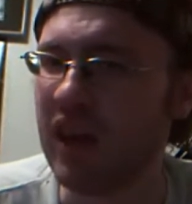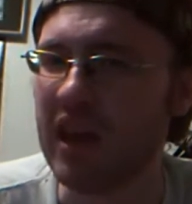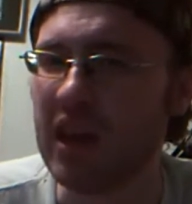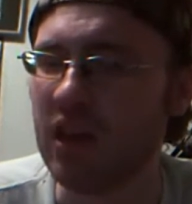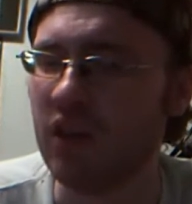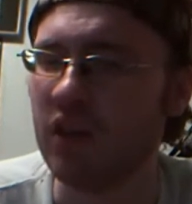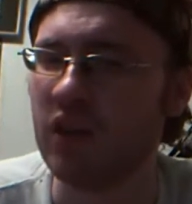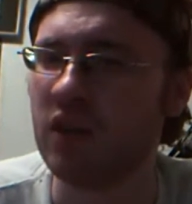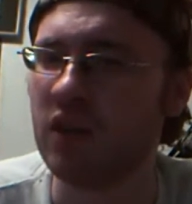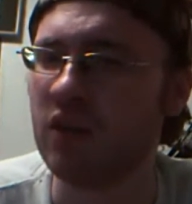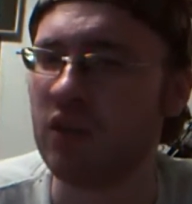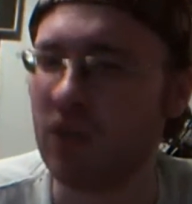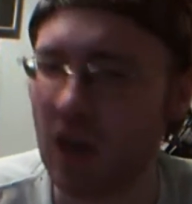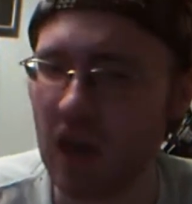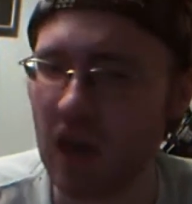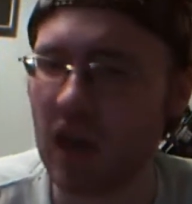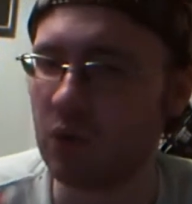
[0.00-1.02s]
Aliens,
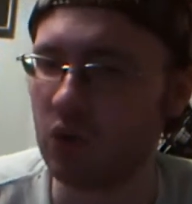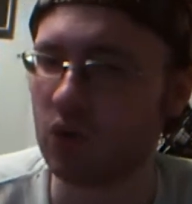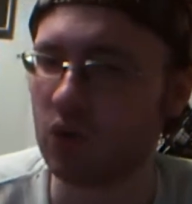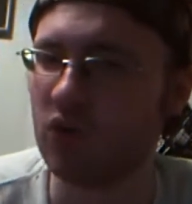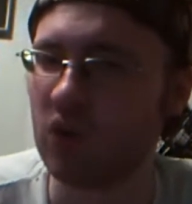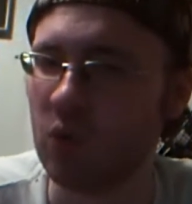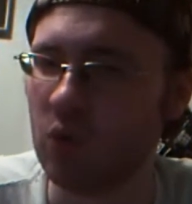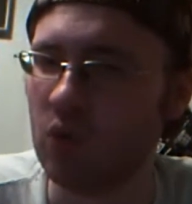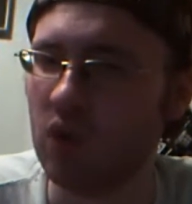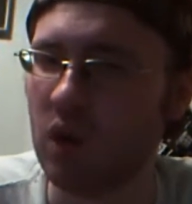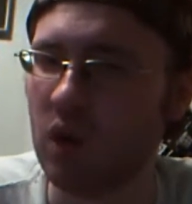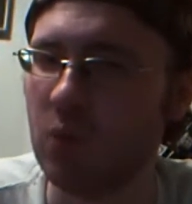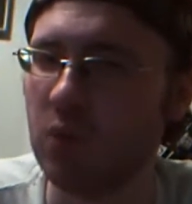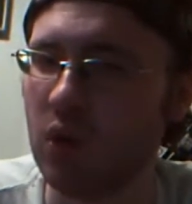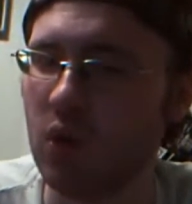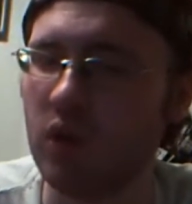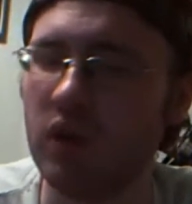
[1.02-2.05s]
I'm sure someone will
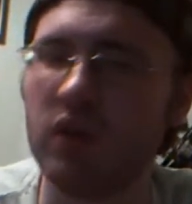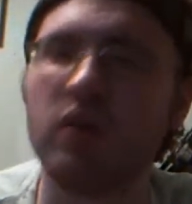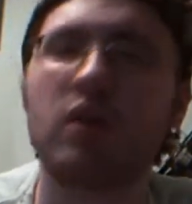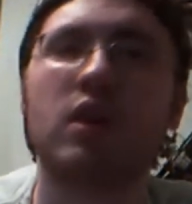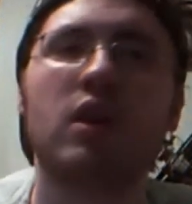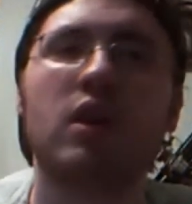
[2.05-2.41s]
upload it.